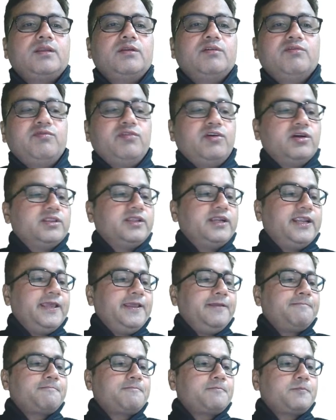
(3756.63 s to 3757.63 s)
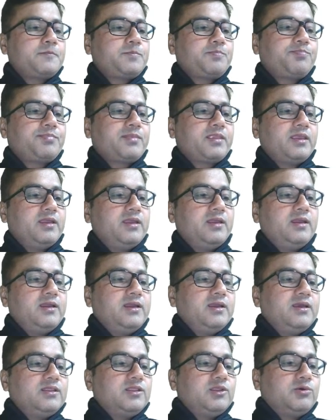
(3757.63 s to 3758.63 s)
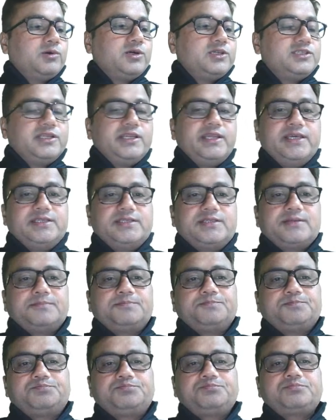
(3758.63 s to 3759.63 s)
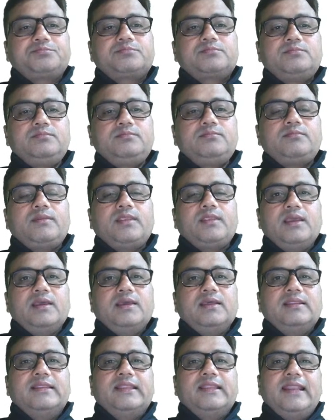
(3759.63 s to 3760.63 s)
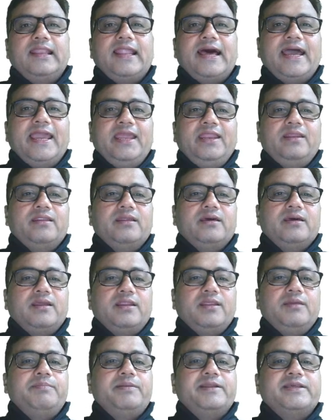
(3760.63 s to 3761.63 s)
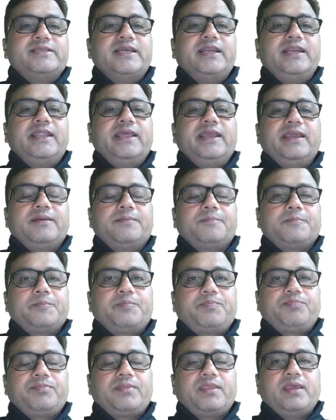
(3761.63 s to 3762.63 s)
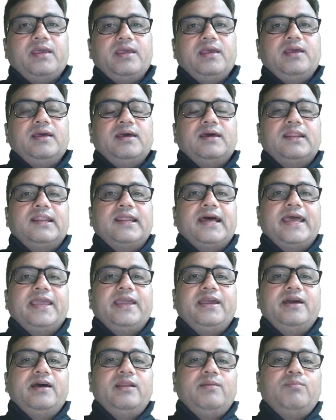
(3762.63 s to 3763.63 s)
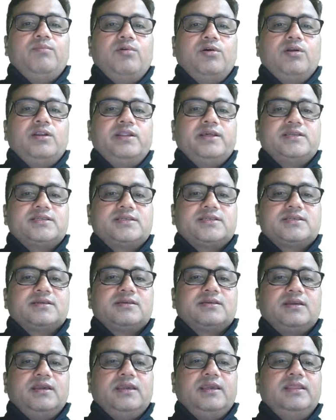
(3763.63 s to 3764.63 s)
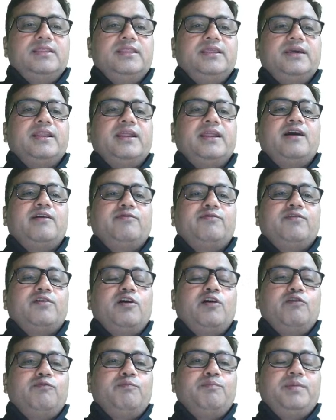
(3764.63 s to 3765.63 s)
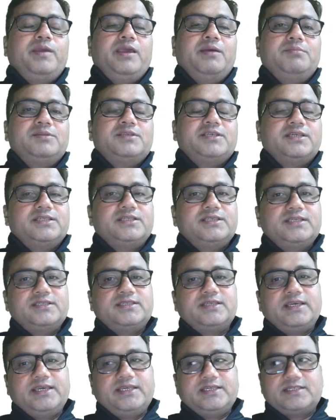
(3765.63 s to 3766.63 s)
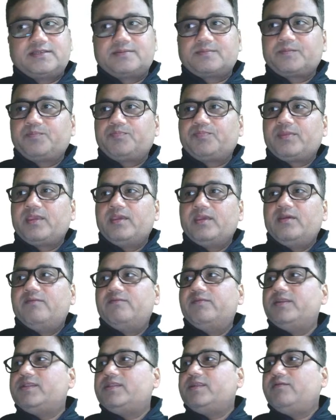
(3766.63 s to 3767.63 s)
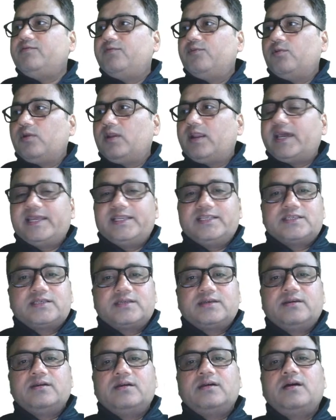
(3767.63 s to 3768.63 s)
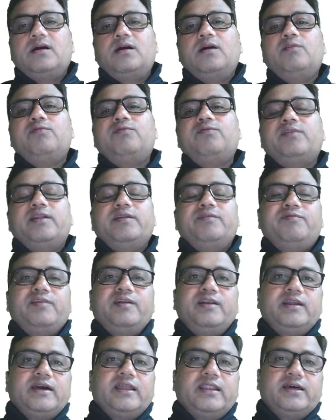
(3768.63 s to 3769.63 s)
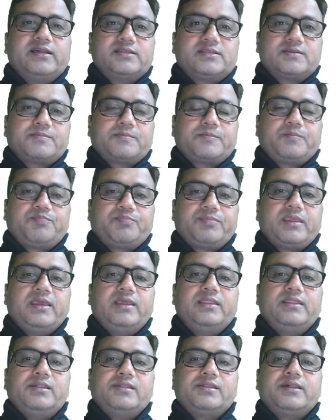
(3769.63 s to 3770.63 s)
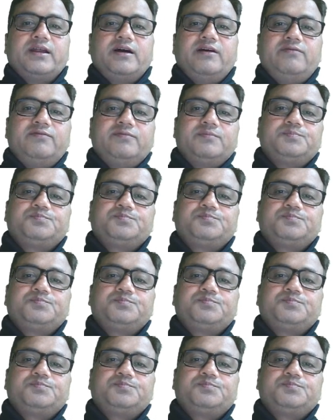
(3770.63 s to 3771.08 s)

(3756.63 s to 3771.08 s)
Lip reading: for the day. The question is, the line representing rigor mortis in the graph of PM changes is, we see 4 lines of different colors in this graph.